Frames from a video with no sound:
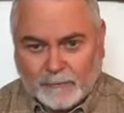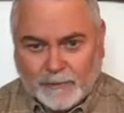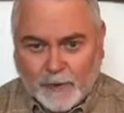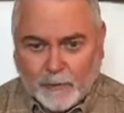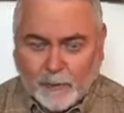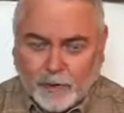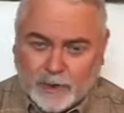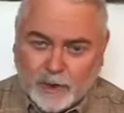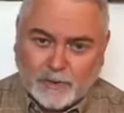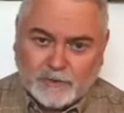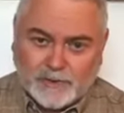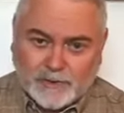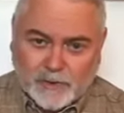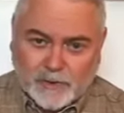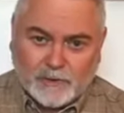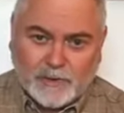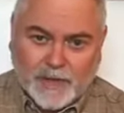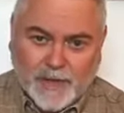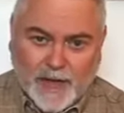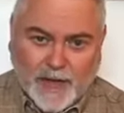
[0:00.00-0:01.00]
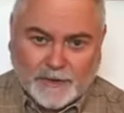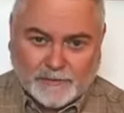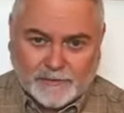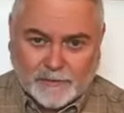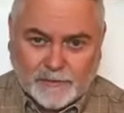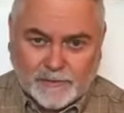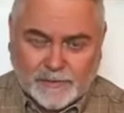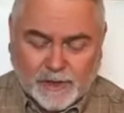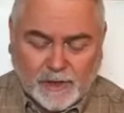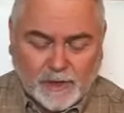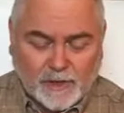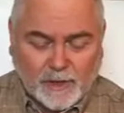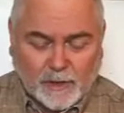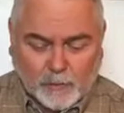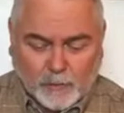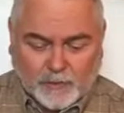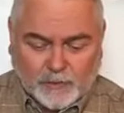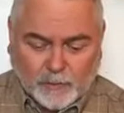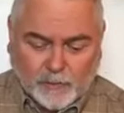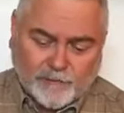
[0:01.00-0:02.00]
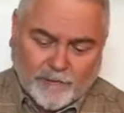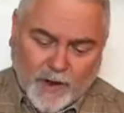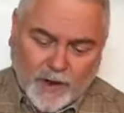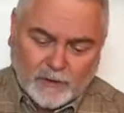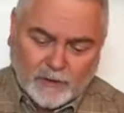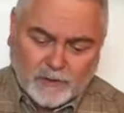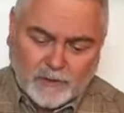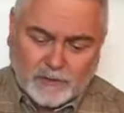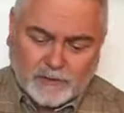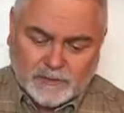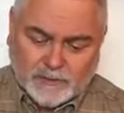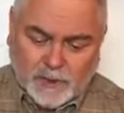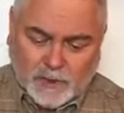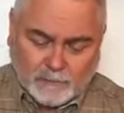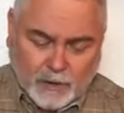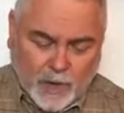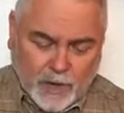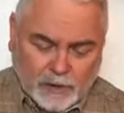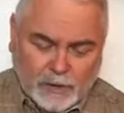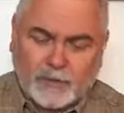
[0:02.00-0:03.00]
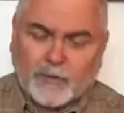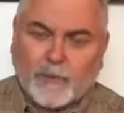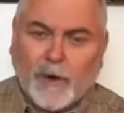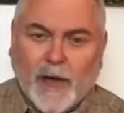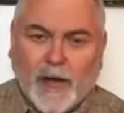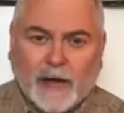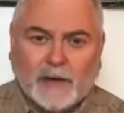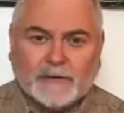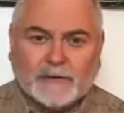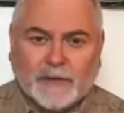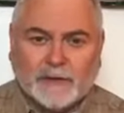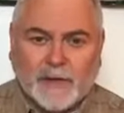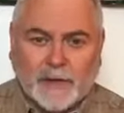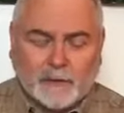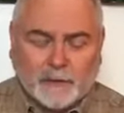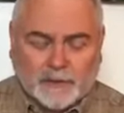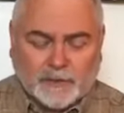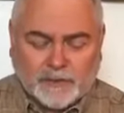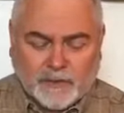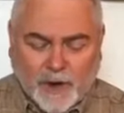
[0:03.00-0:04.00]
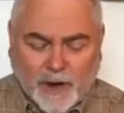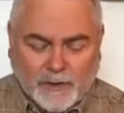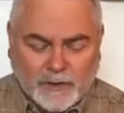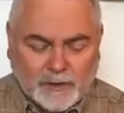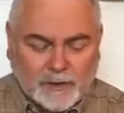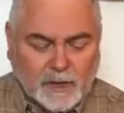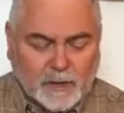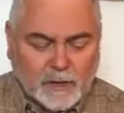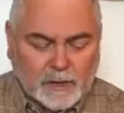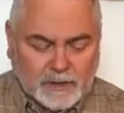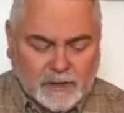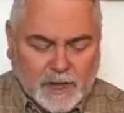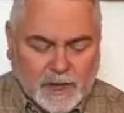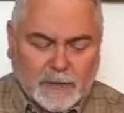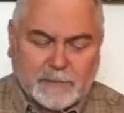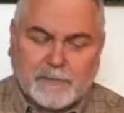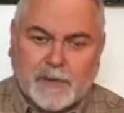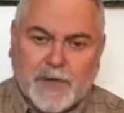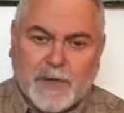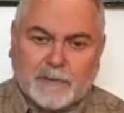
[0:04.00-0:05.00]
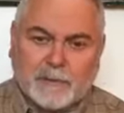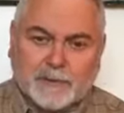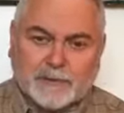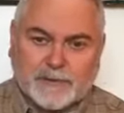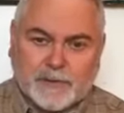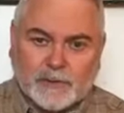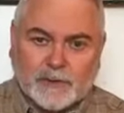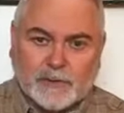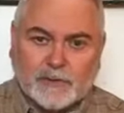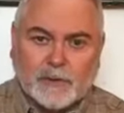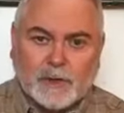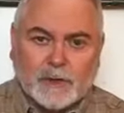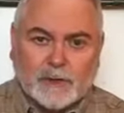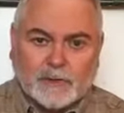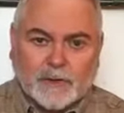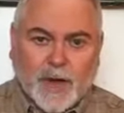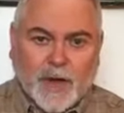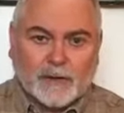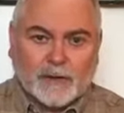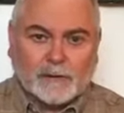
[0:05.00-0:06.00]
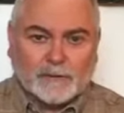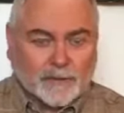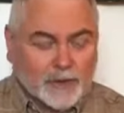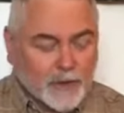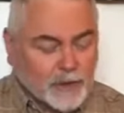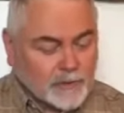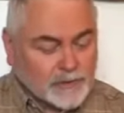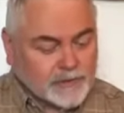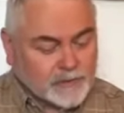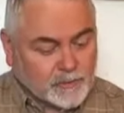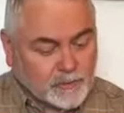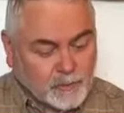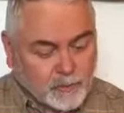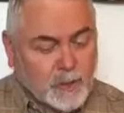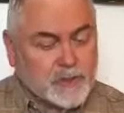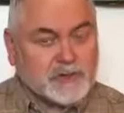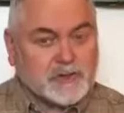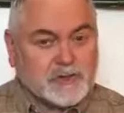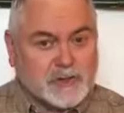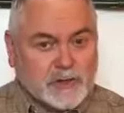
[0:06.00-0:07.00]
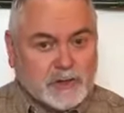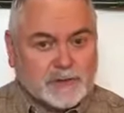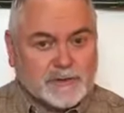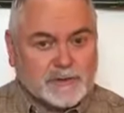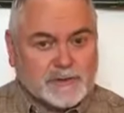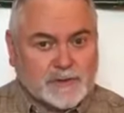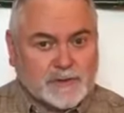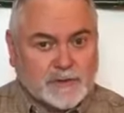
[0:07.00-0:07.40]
They were called Judaizers, which would follow Paul around and they would try to get people to not only those Christians,